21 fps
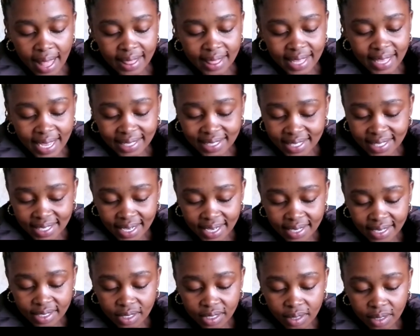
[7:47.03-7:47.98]
That
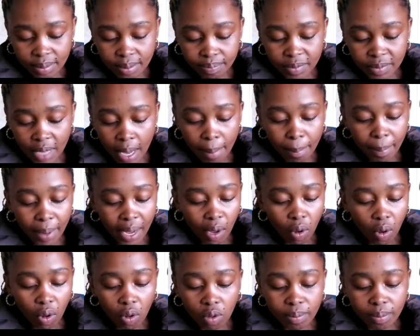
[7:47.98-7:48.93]
said, by
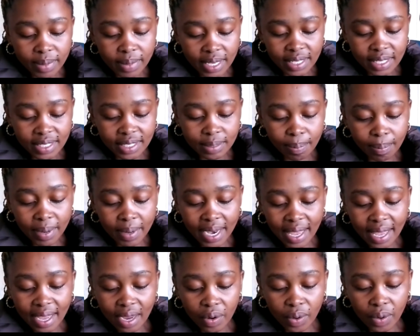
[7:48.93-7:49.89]
all means,
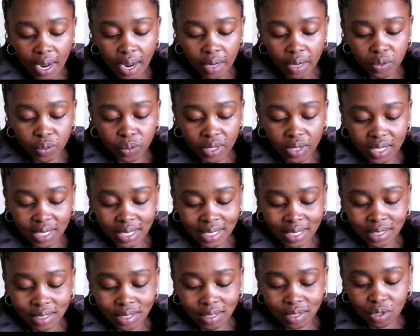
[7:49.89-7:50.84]
play around with
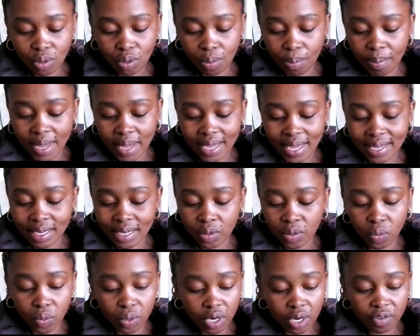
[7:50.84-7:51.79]
it to make
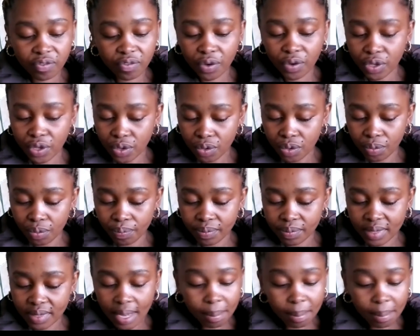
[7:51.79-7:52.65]
it work for you.